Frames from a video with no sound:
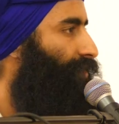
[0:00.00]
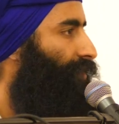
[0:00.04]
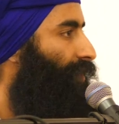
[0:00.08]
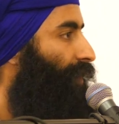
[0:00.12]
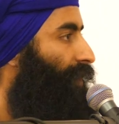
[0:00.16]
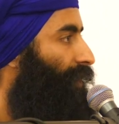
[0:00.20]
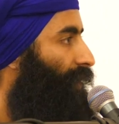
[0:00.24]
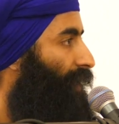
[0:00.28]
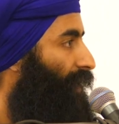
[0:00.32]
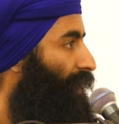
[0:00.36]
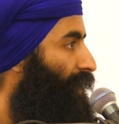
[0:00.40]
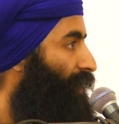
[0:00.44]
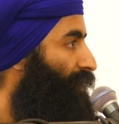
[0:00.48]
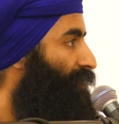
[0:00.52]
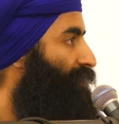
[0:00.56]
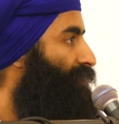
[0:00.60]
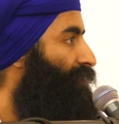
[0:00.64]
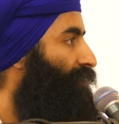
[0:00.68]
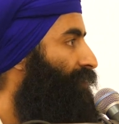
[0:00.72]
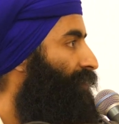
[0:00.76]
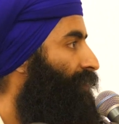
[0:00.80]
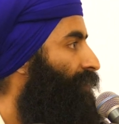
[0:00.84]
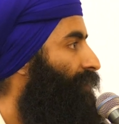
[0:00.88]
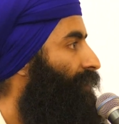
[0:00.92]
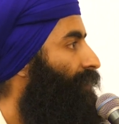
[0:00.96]
Kakaars,
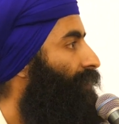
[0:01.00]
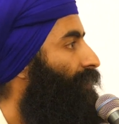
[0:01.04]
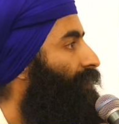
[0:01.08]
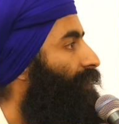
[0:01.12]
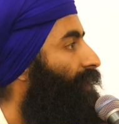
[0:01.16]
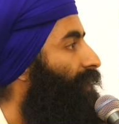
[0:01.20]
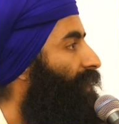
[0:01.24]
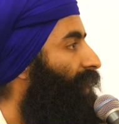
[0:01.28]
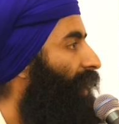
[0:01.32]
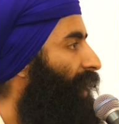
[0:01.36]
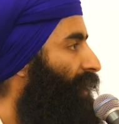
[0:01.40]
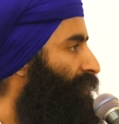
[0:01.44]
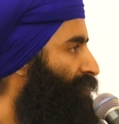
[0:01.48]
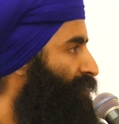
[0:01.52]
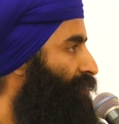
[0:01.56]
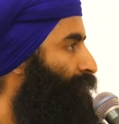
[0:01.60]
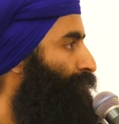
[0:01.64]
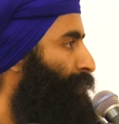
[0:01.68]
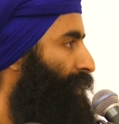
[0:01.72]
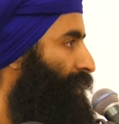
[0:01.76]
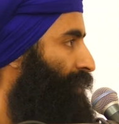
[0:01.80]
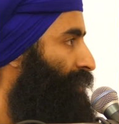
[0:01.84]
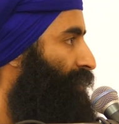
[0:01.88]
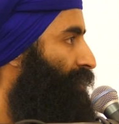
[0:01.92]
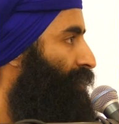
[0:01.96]
they can
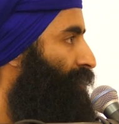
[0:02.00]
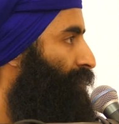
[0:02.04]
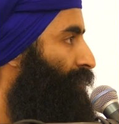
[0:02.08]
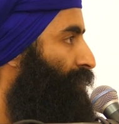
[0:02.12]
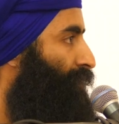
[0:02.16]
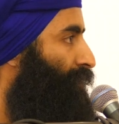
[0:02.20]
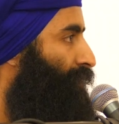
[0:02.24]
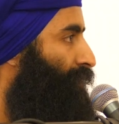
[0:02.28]
speak to you.